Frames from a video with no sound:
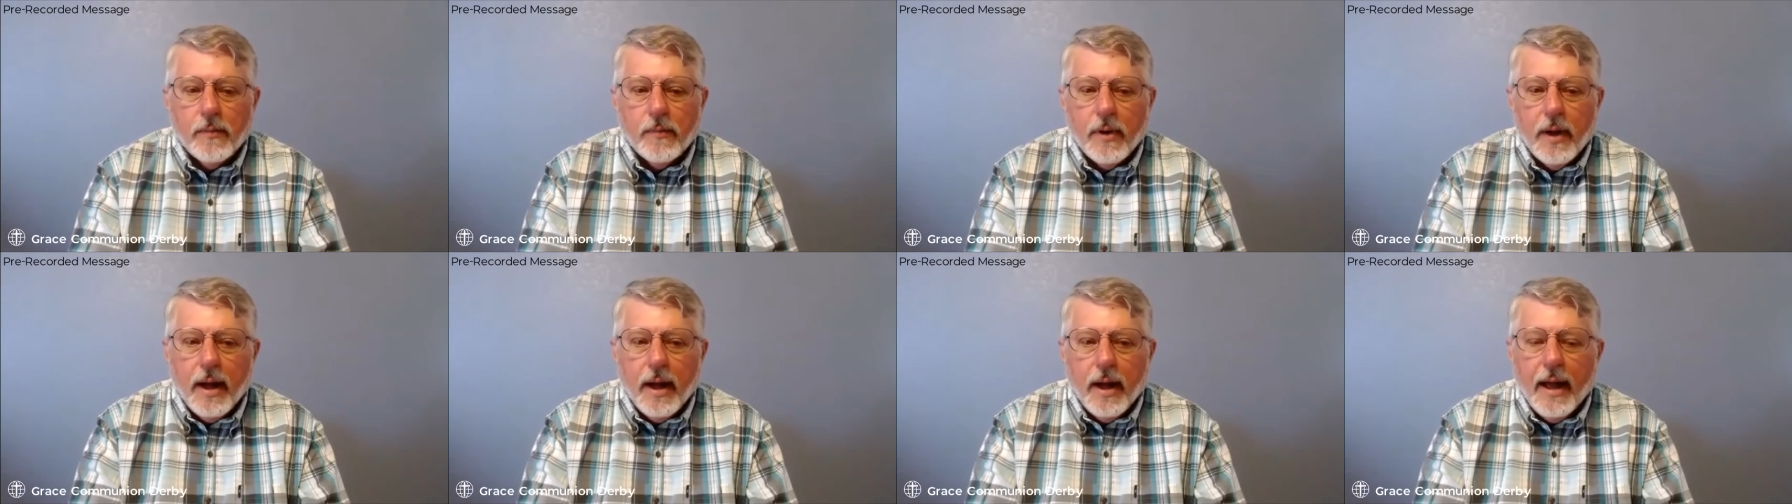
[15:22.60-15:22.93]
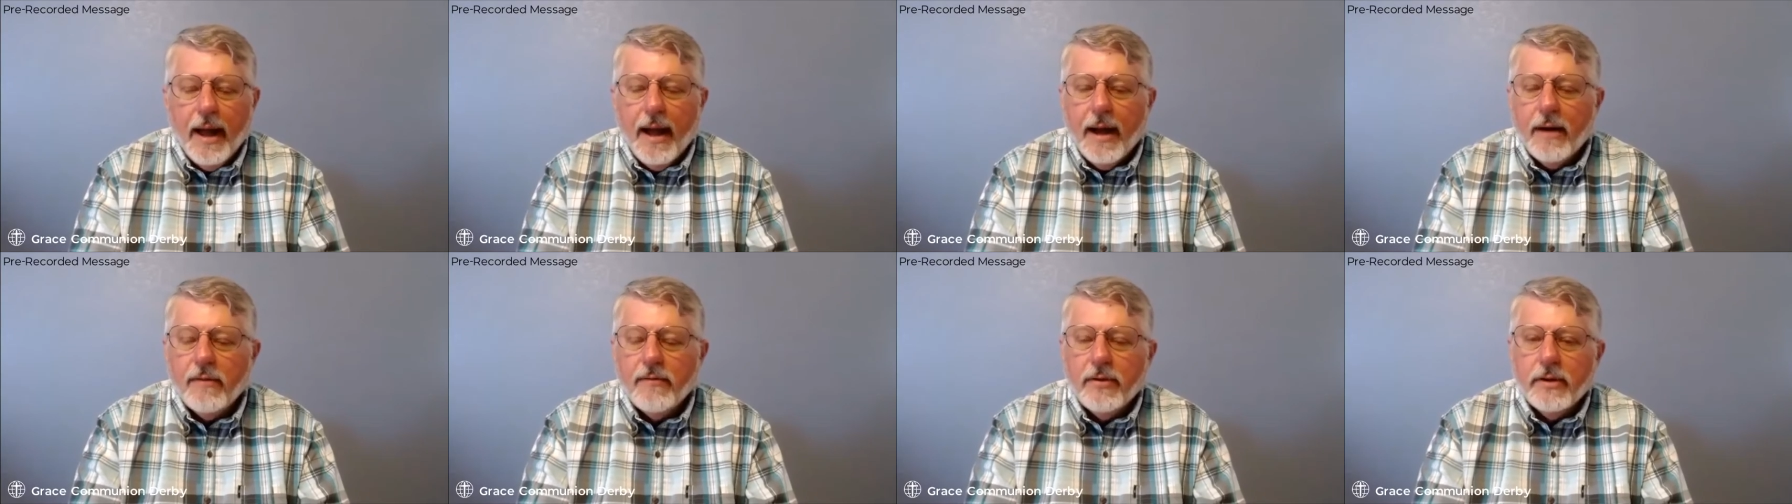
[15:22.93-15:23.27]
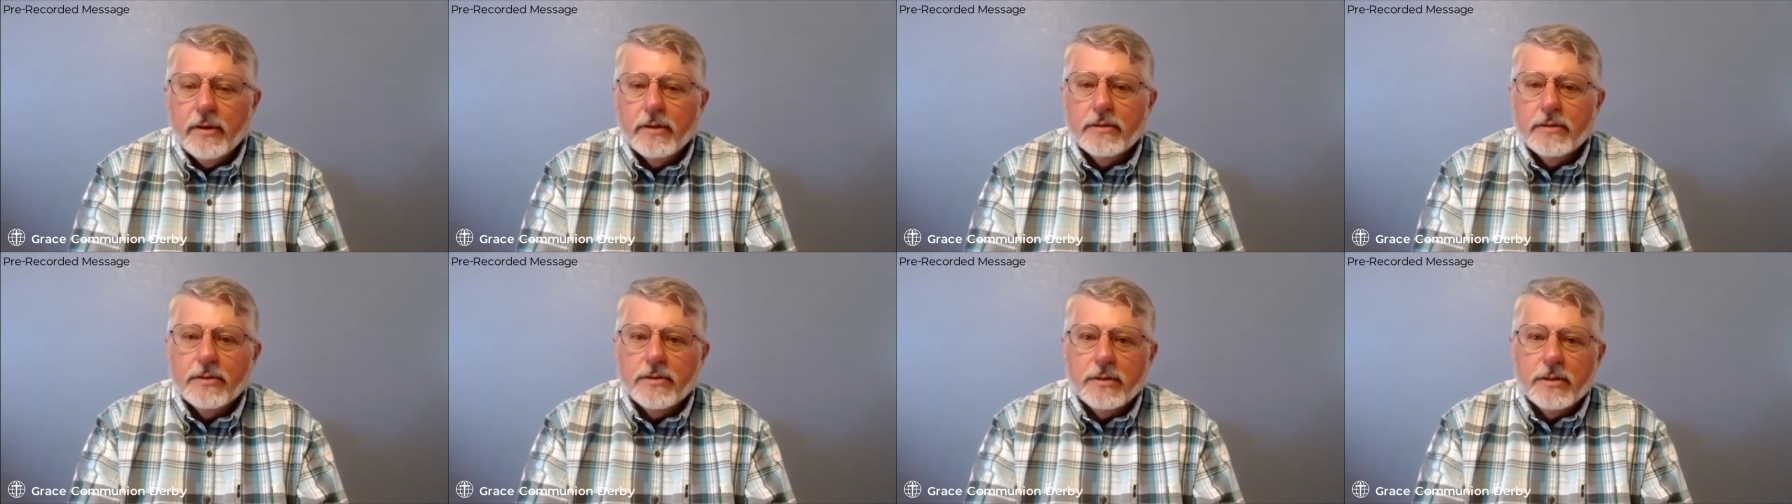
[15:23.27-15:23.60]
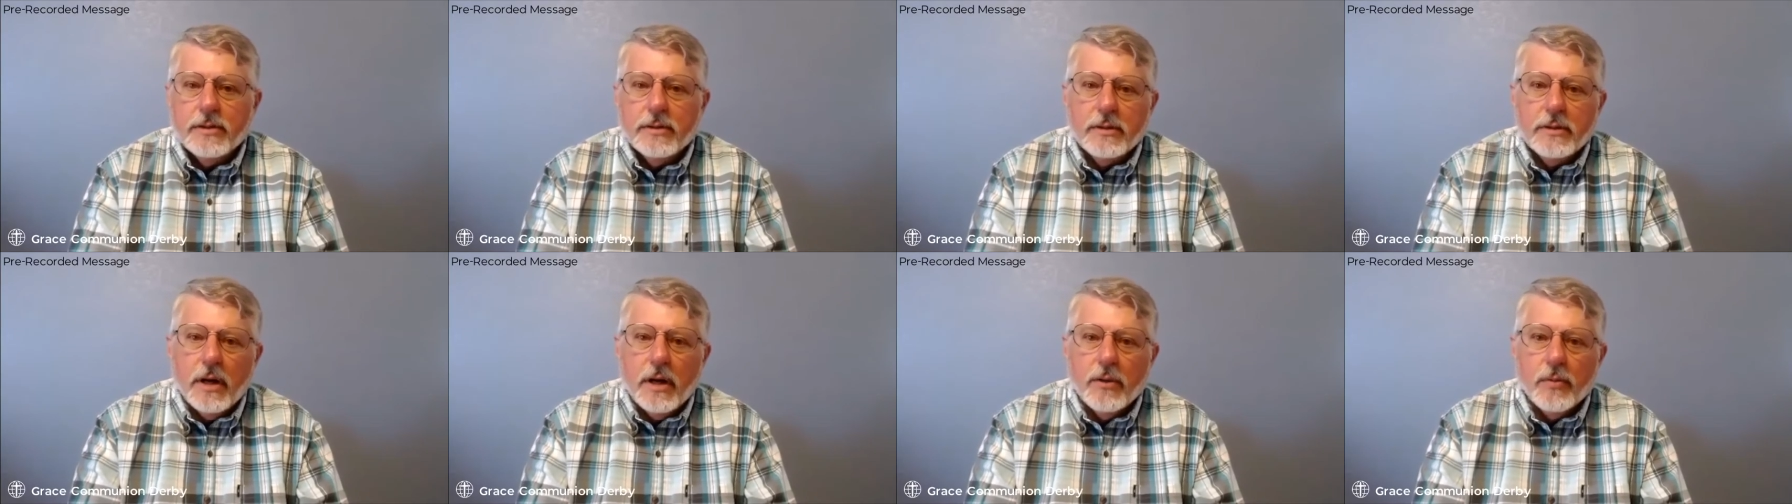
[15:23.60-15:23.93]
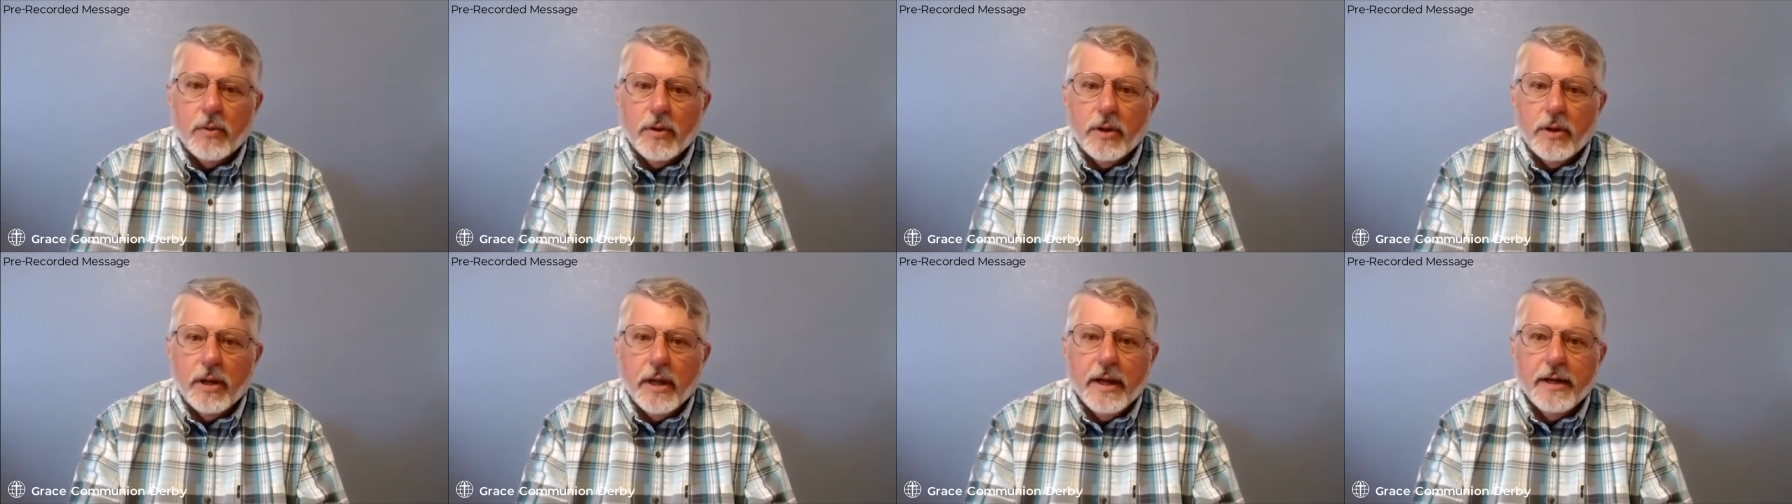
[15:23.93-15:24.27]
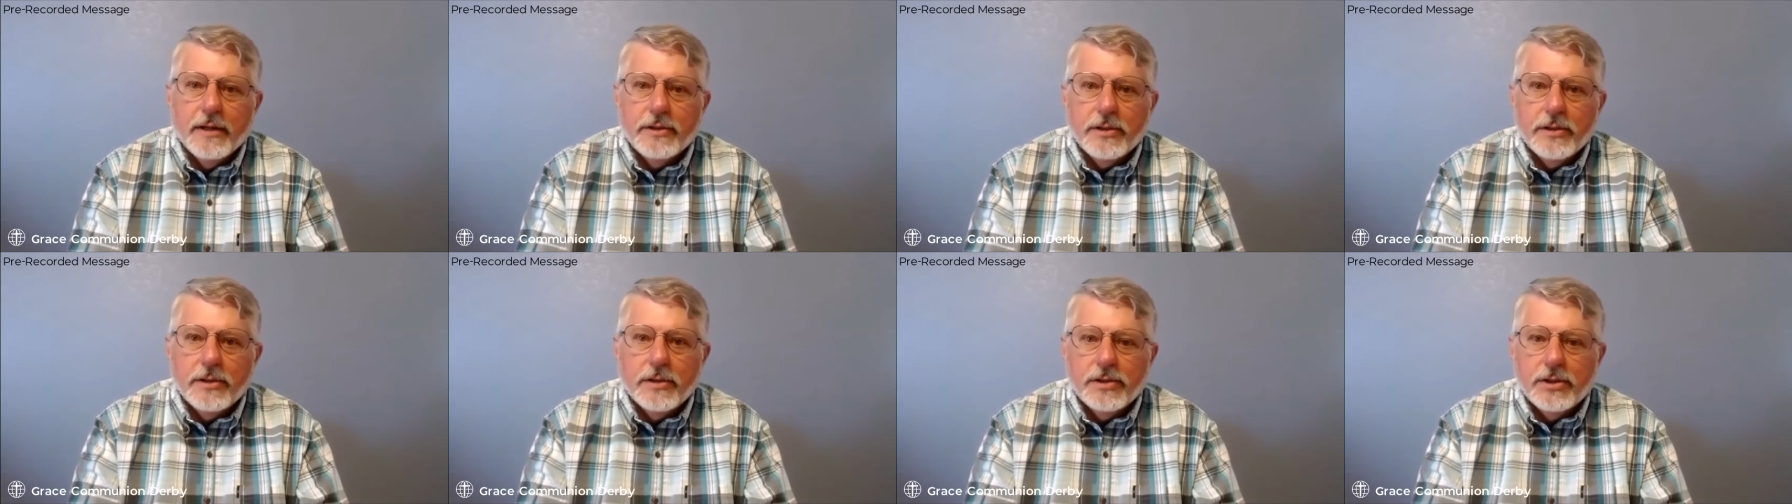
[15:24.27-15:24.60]
Having a
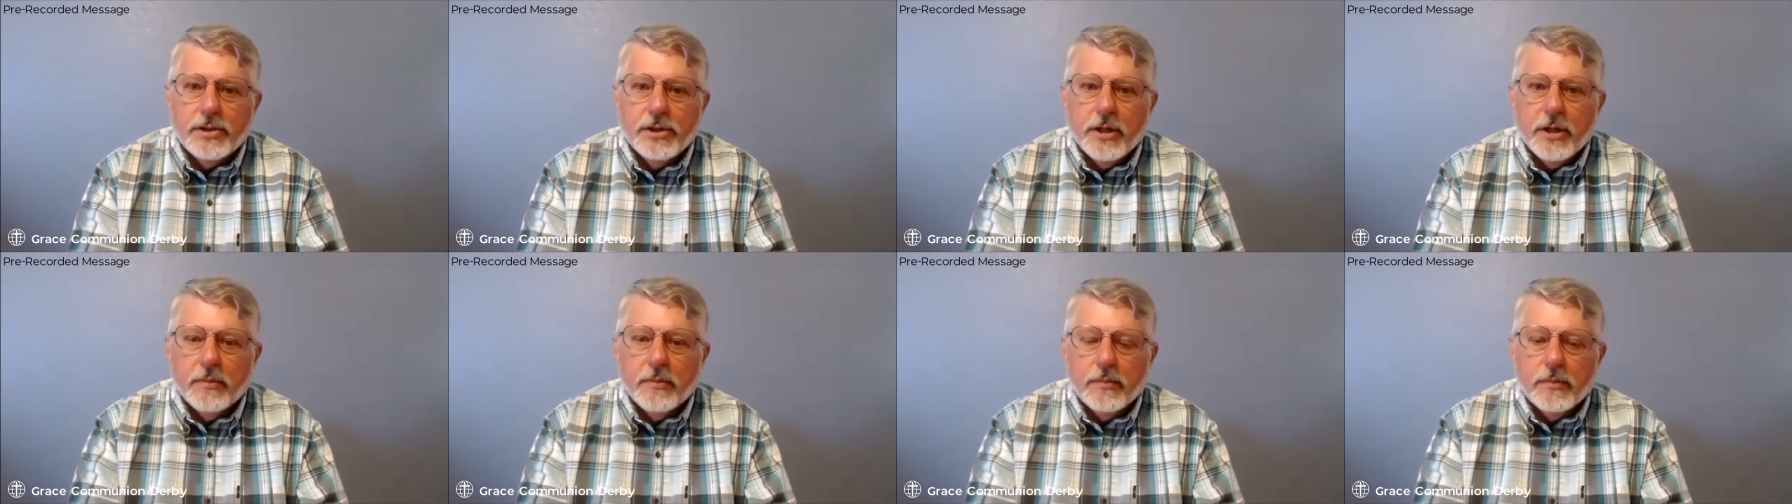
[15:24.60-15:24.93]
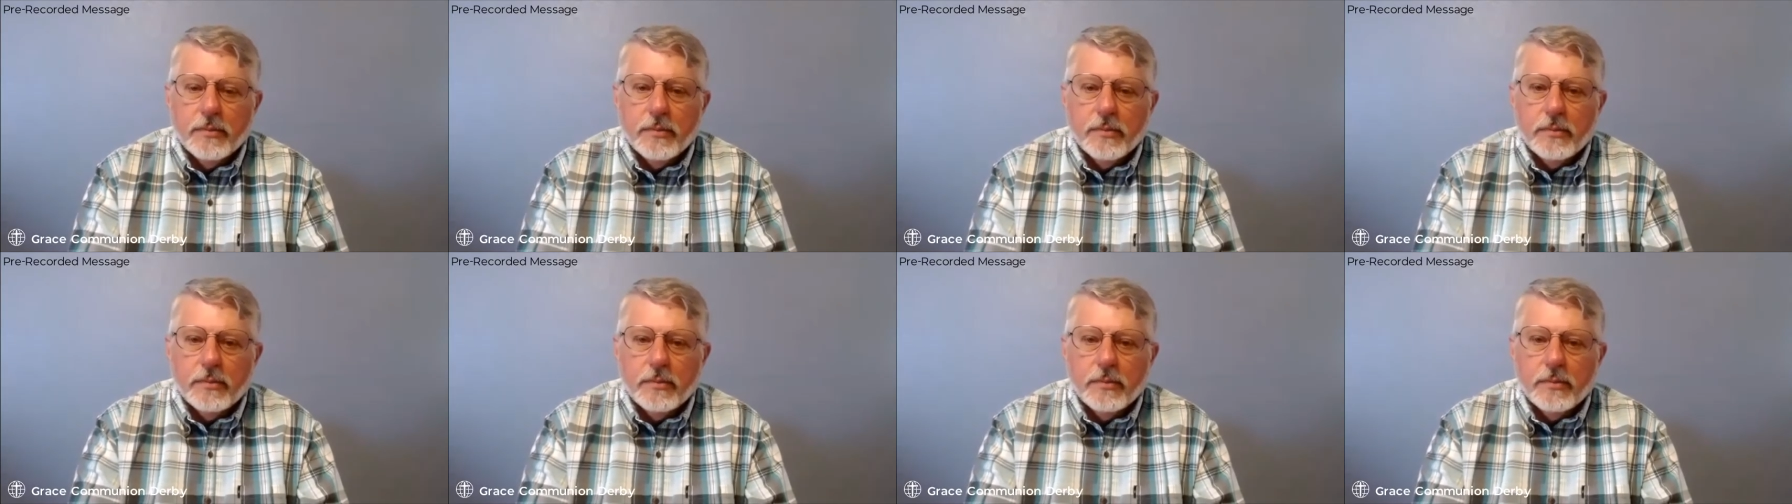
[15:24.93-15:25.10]
relationship